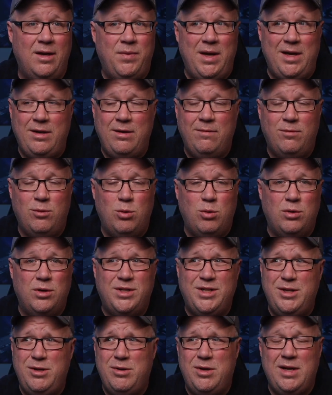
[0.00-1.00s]
And of
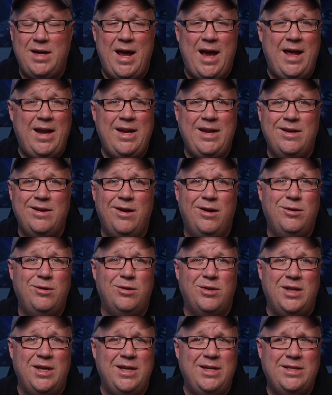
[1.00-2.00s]
course, you could add in other
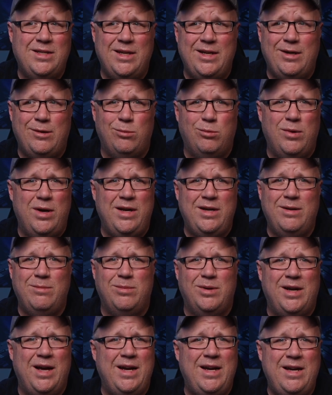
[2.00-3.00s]
things like random
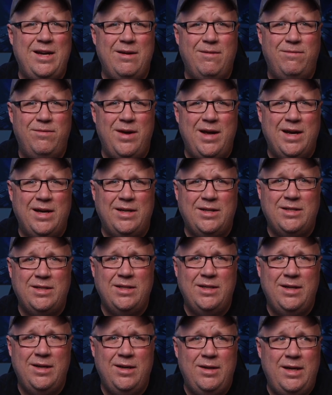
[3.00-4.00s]
lighting effects
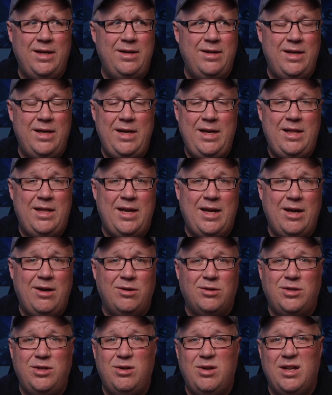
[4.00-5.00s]
and anything
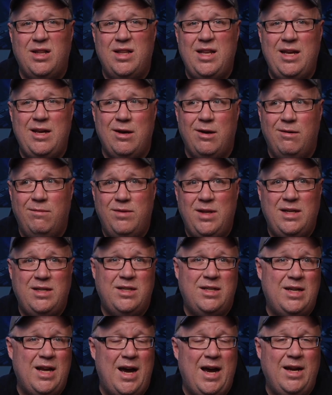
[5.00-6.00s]
else you can think of
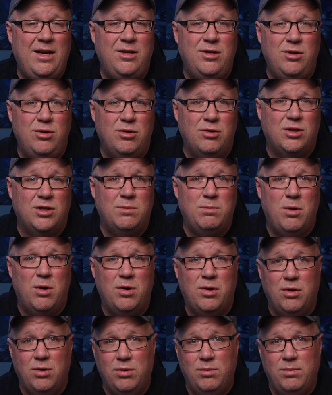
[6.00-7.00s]
that's tied to your
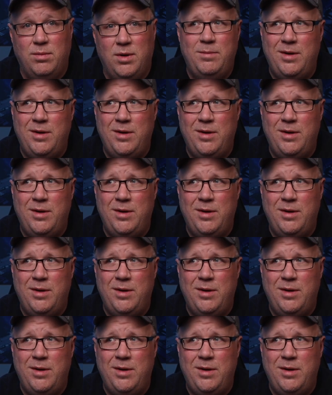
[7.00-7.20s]
smart home.